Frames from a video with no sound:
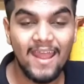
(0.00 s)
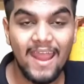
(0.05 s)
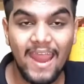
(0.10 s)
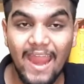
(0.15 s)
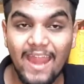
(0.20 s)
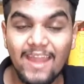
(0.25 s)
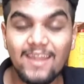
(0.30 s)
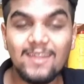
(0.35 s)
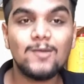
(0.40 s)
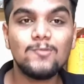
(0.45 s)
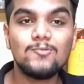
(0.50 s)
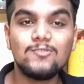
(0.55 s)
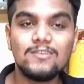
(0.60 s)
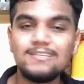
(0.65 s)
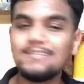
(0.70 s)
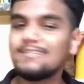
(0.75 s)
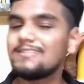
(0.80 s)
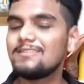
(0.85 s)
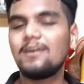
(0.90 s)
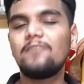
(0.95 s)
And now
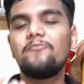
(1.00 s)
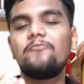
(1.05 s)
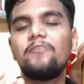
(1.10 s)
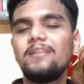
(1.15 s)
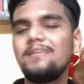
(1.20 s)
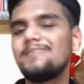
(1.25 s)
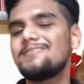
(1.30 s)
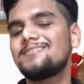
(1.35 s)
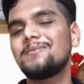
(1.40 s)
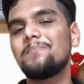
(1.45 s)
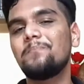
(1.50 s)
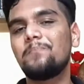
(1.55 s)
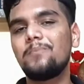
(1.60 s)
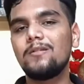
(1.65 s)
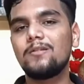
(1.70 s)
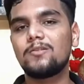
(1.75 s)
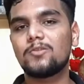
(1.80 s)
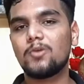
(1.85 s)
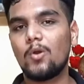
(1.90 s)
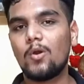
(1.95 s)
this is a very
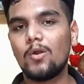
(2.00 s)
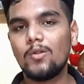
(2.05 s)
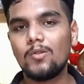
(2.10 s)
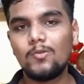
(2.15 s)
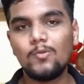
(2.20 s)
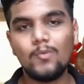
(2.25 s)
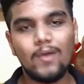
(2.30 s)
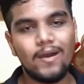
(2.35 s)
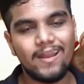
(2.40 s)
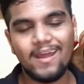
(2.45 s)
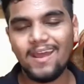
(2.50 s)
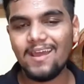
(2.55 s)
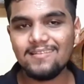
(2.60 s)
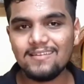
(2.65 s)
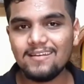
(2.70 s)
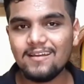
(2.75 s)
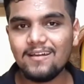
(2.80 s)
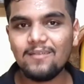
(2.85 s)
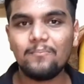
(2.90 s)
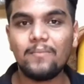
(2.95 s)
simple thought to arise
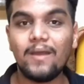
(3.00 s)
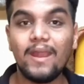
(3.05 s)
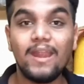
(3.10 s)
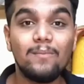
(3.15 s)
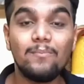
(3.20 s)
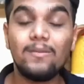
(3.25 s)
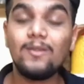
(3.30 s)
in our mind,